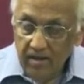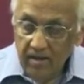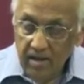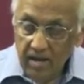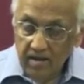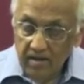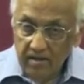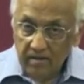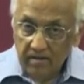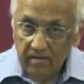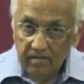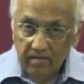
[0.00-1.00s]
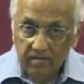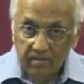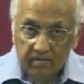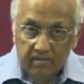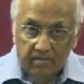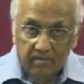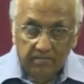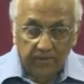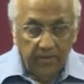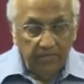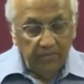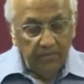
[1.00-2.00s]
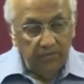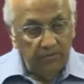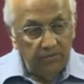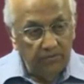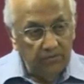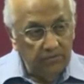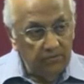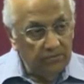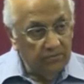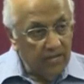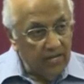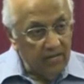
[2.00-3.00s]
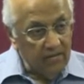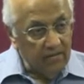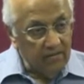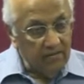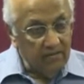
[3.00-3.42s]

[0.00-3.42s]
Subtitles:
yet the people who read it